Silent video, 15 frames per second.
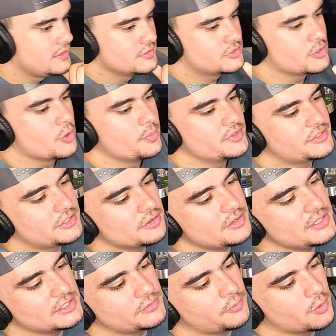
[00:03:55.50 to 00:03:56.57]
So,
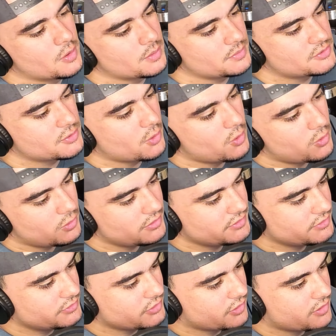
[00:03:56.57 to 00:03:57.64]
mysterious form, soul in
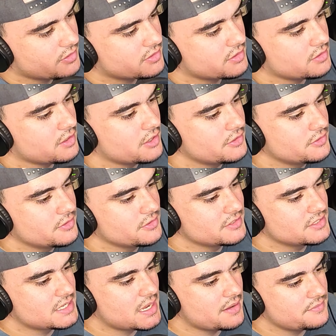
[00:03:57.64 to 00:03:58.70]
the dark, under
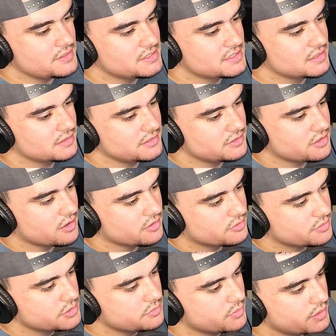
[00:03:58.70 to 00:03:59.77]
this heavy ceiling,
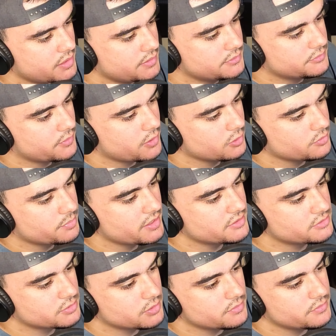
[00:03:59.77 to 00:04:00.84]
concrete waves, followed by
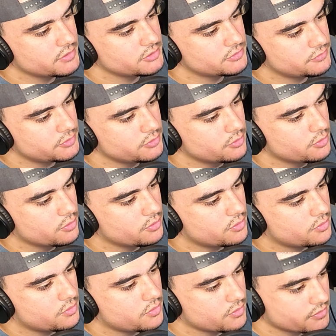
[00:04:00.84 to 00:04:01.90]
servants,
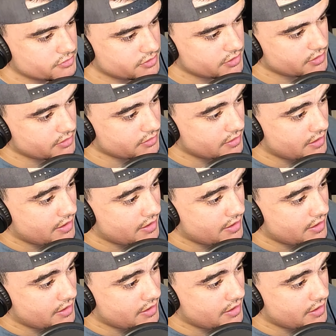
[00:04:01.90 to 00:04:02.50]
funeral cortege.